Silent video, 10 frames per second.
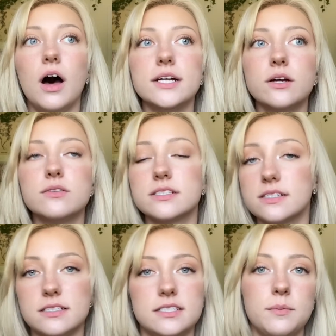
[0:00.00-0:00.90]
I know this
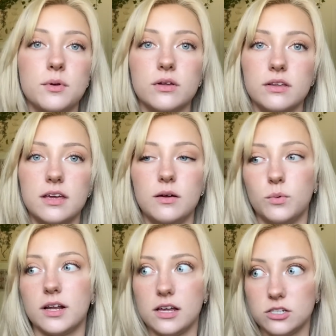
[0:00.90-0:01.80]
isn't typically
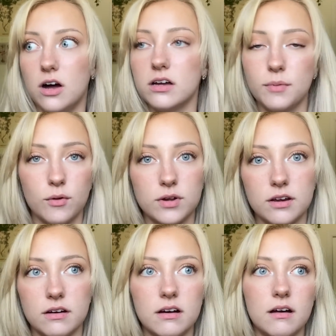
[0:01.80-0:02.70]
what I talk about
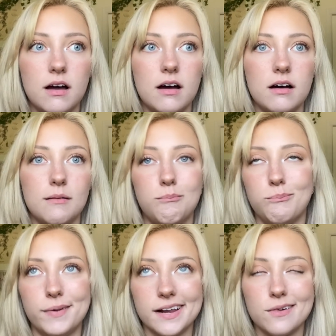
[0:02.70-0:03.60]
here, uh,
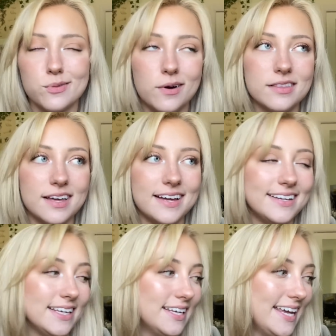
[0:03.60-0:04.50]
but I thought that
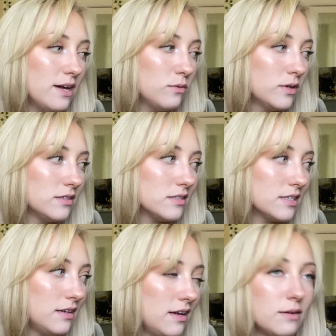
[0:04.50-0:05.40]
it was
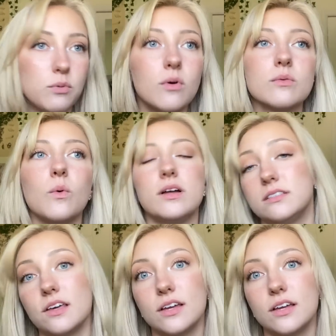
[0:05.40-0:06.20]
an important one